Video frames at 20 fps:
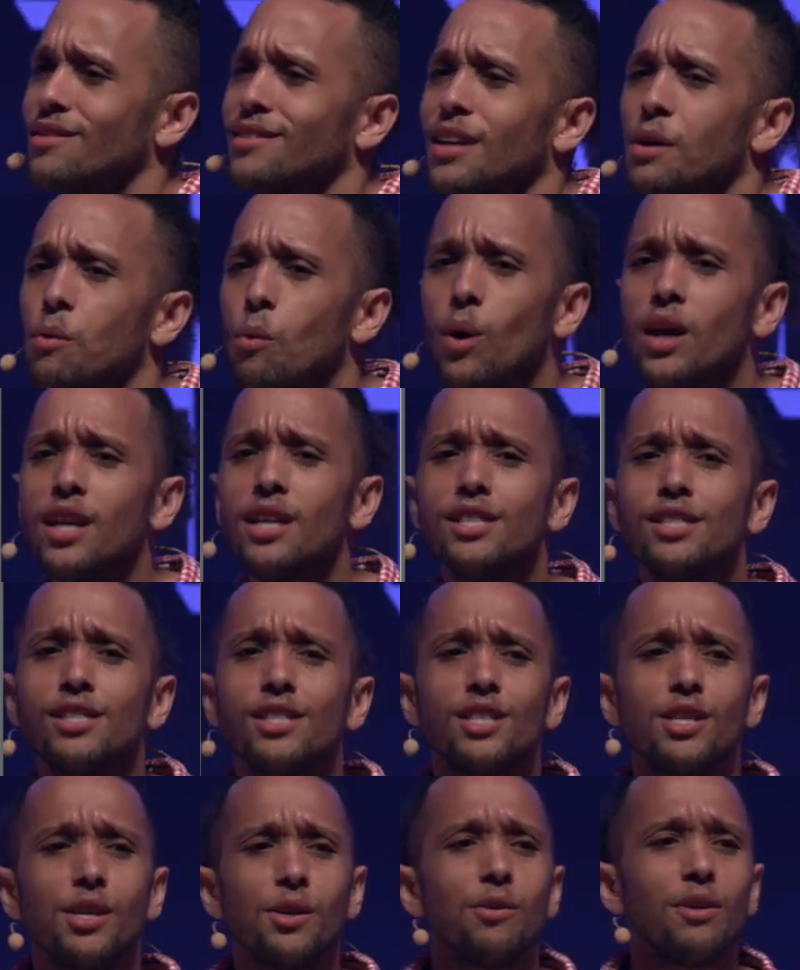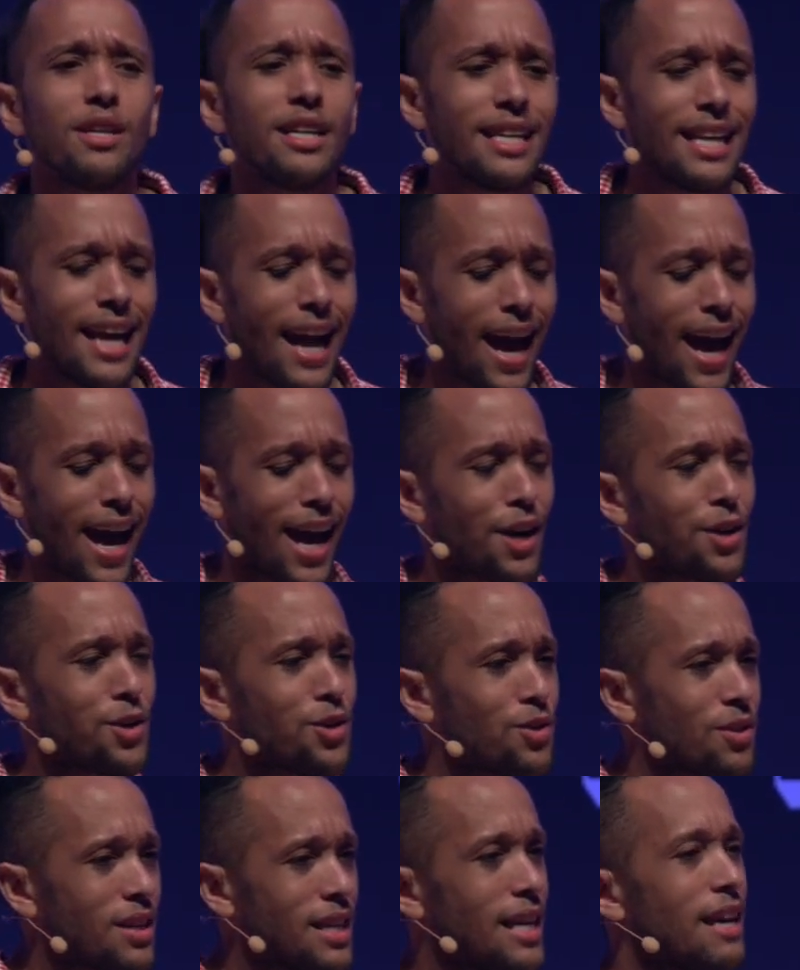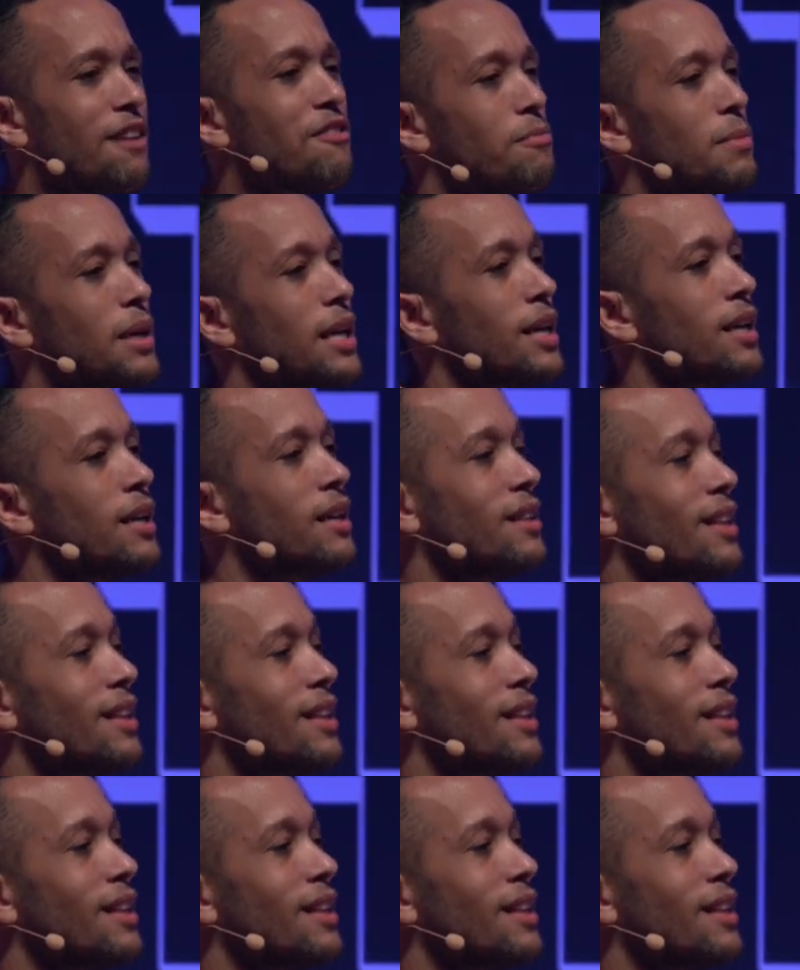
Like, what does Unity actually give me